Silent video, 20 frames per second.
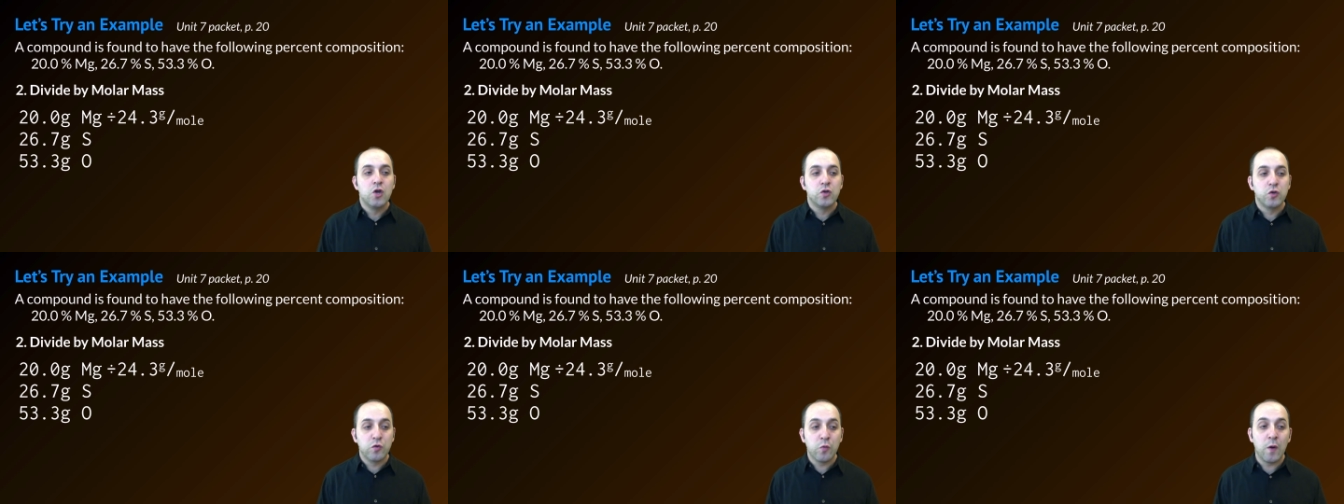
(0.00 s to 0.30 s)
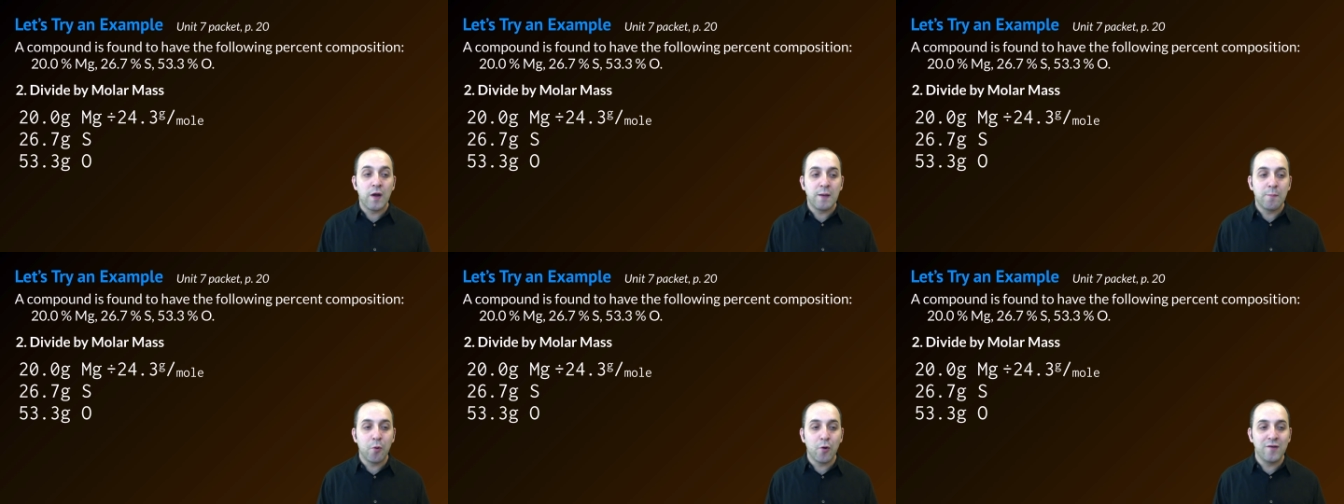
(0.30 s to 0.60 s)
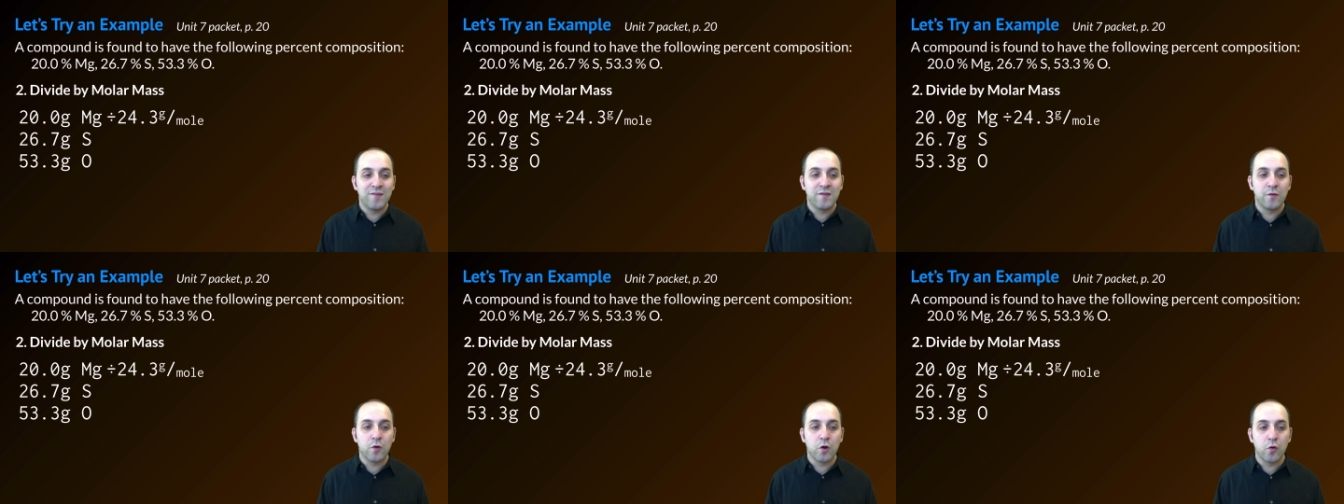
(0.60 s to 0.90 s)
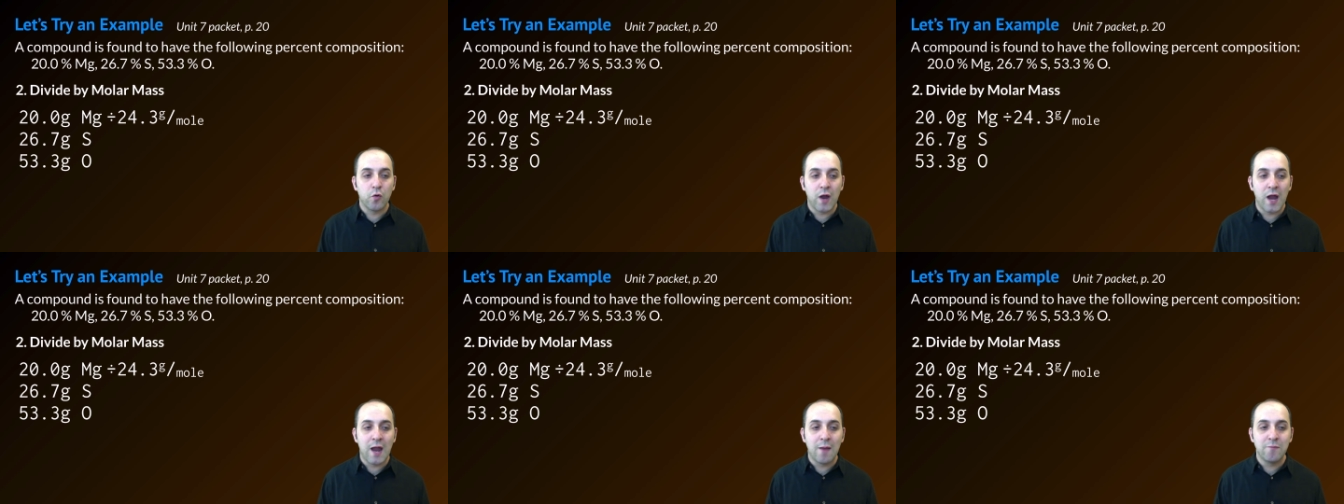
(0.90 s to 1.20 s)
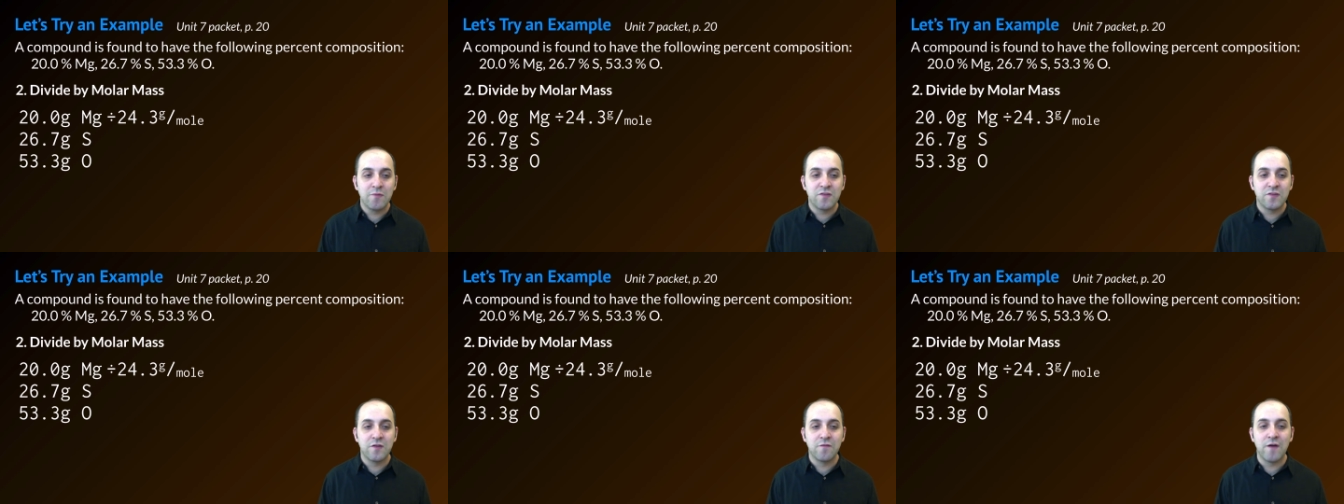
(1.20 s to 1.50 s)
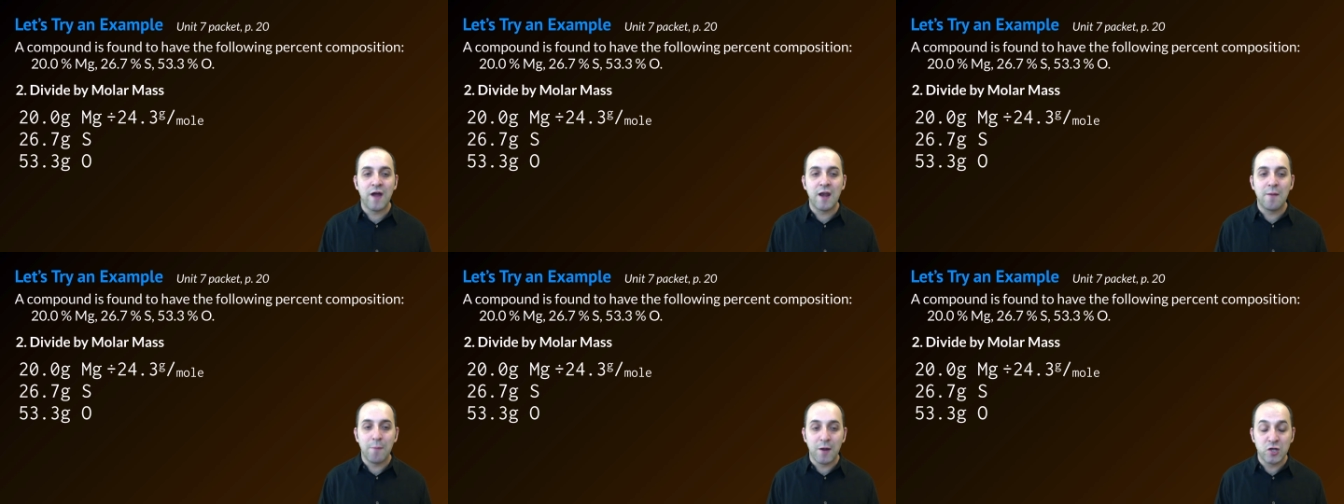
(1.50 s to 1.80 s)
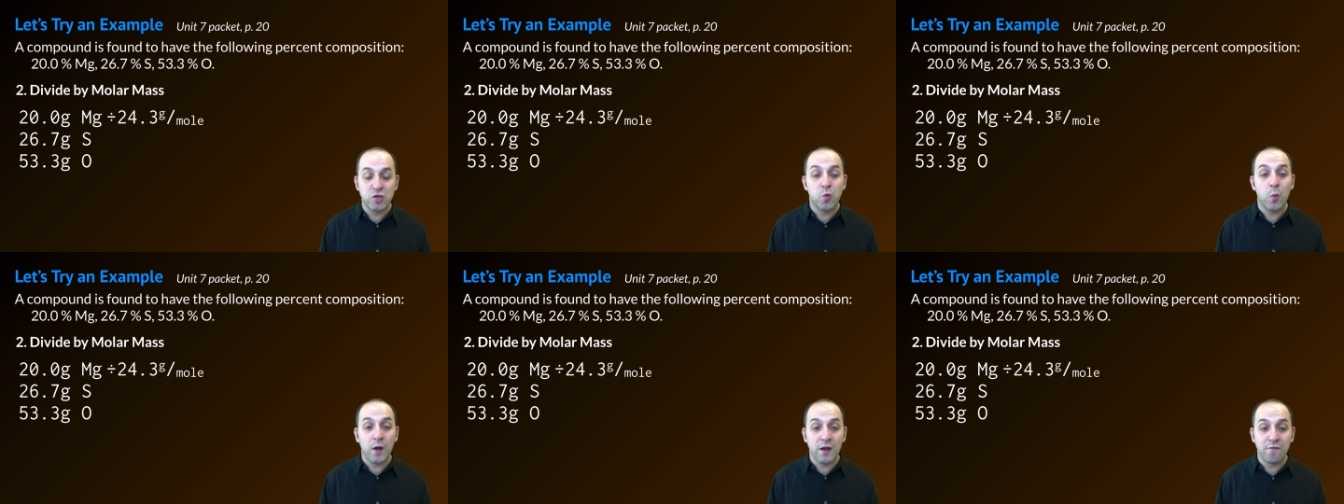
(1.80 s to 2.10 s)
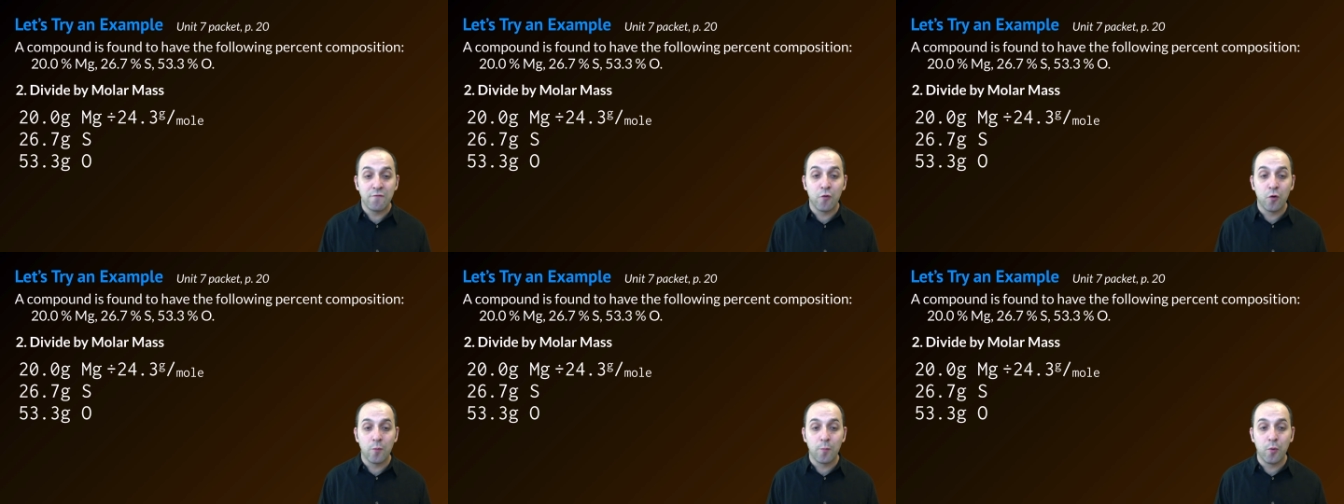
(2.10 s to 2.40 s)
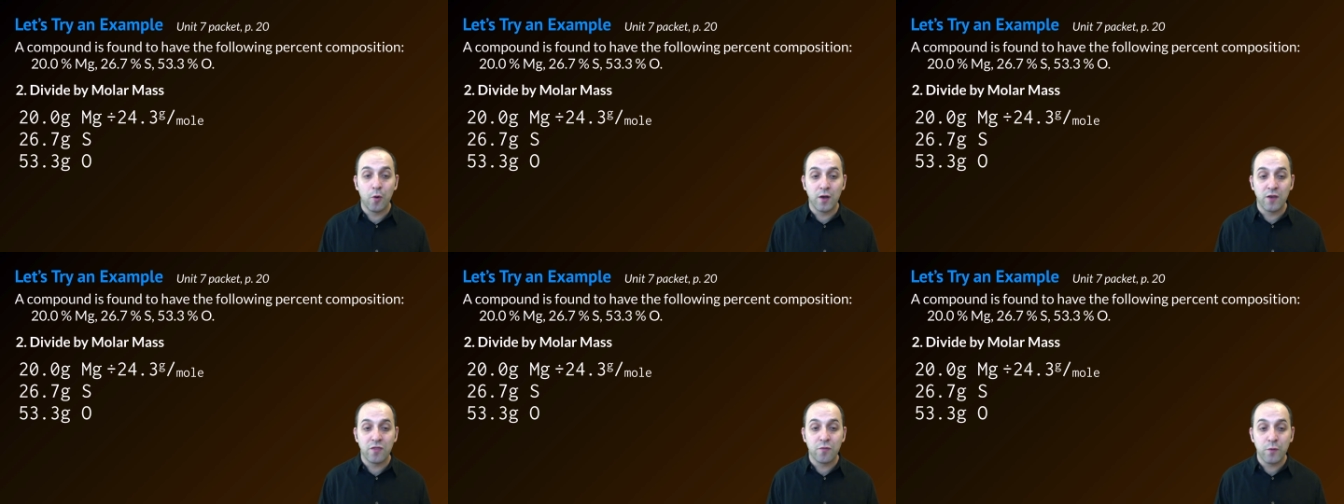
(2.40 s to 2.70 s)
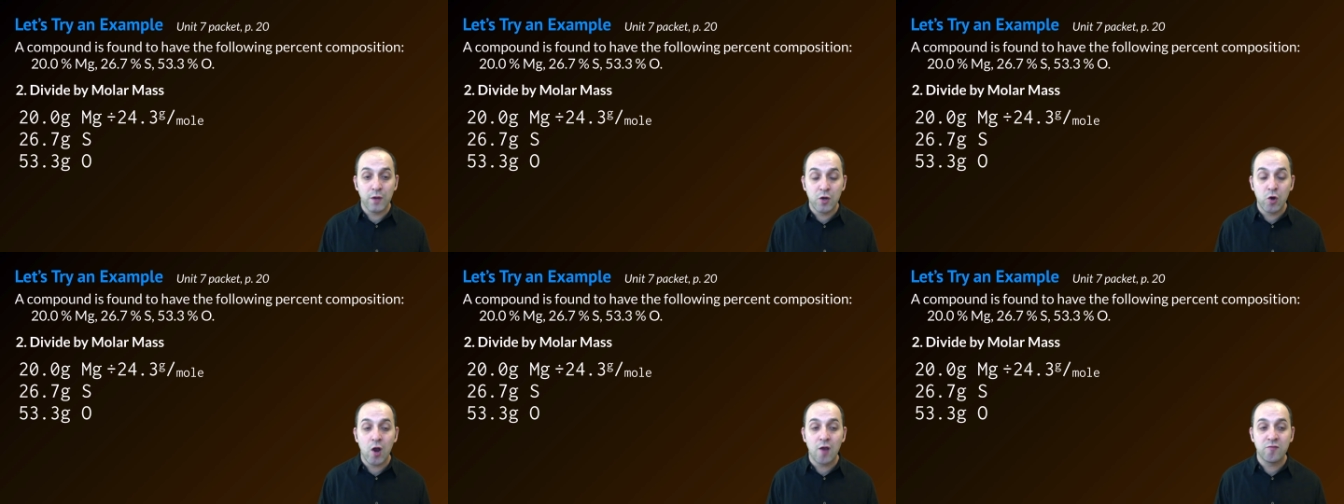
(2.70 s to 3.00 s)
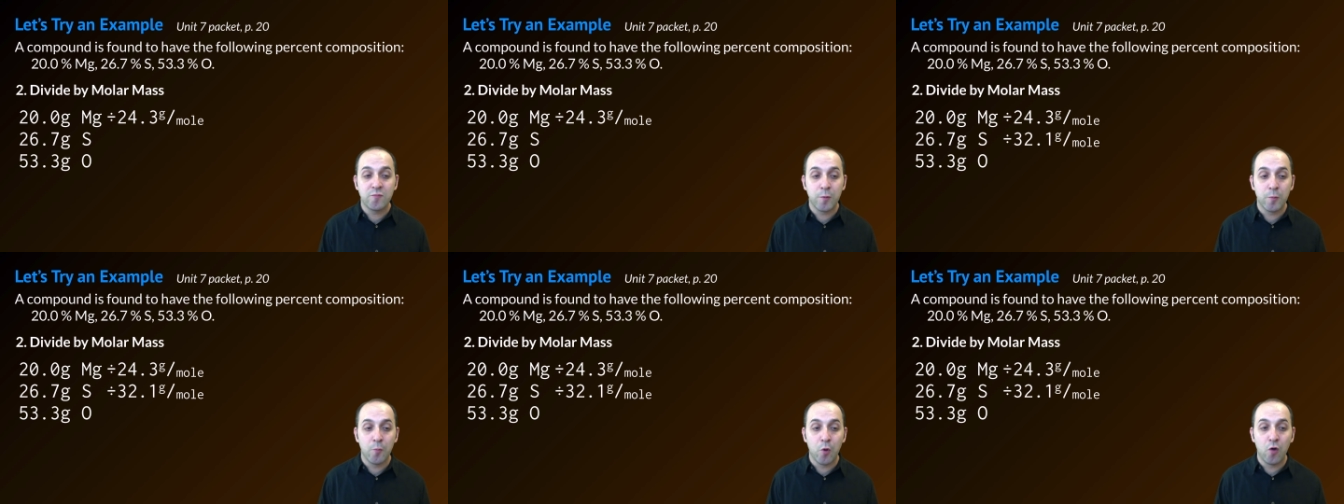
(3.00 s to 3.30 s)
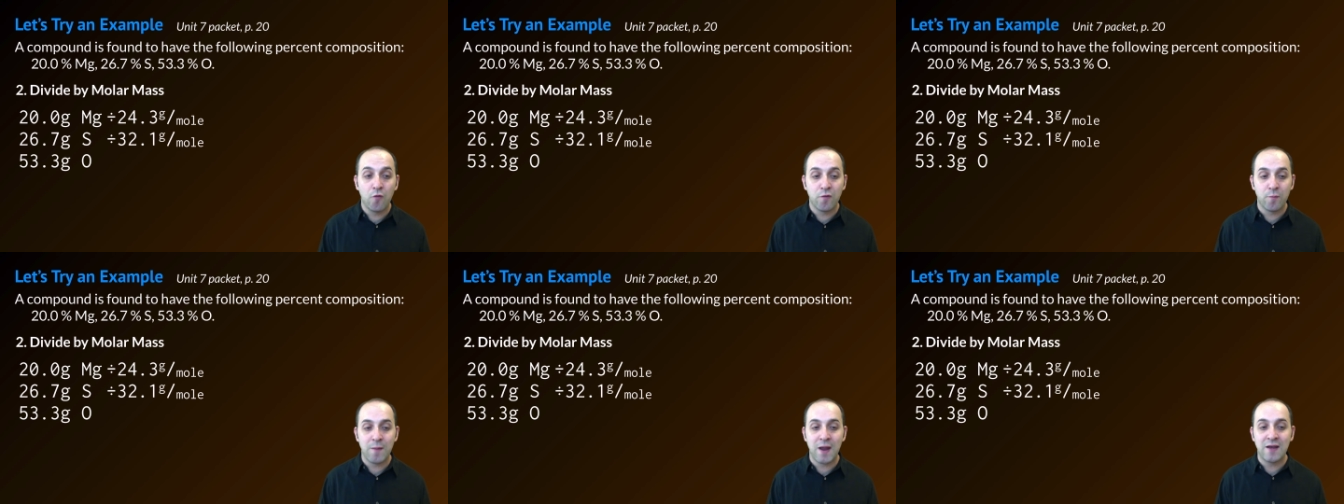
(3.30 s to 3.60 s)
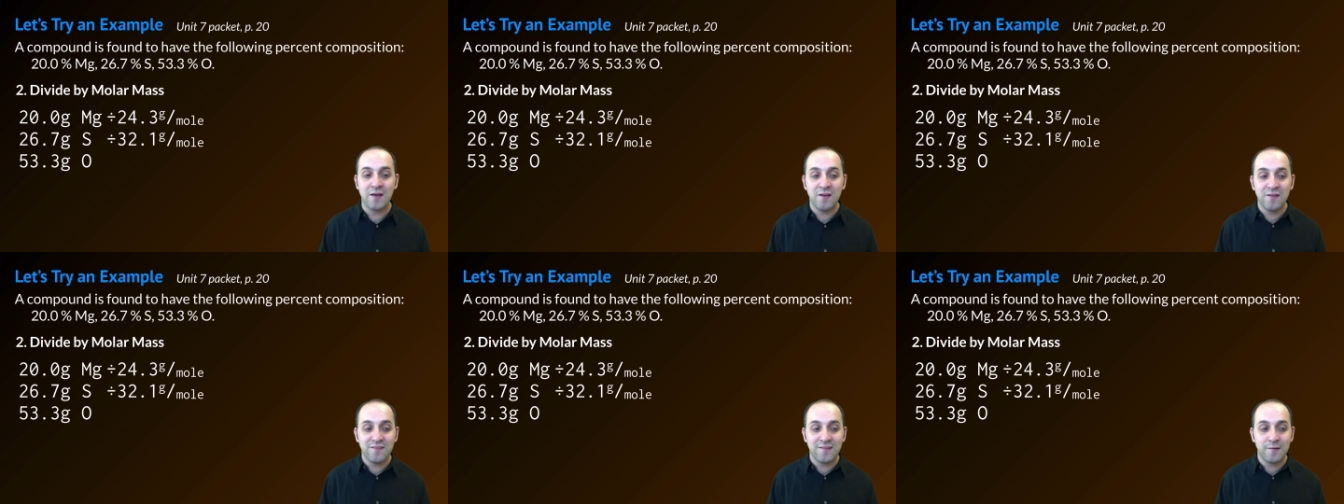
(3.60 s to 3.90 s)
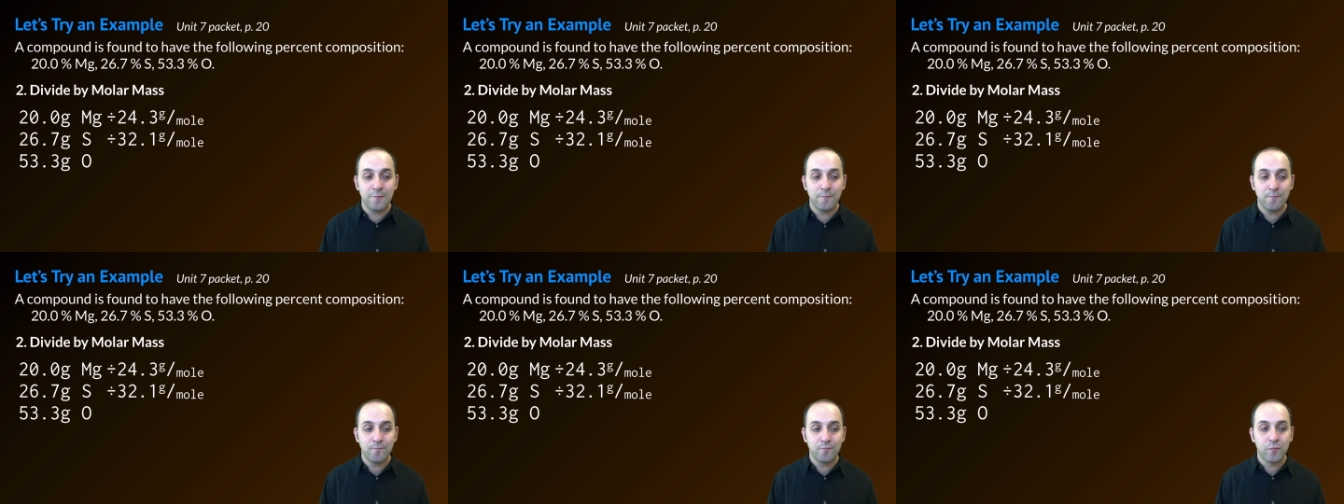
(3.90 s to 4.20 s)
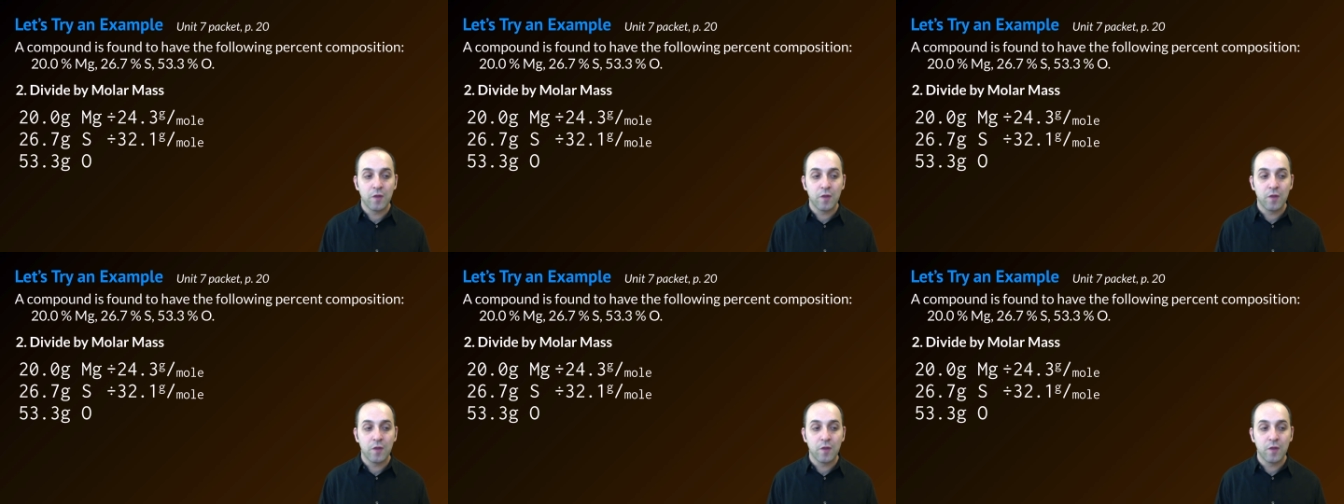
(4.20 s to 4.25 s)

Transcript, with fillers: 20.0 grams divided by 24.3 grams per mole for magnesium,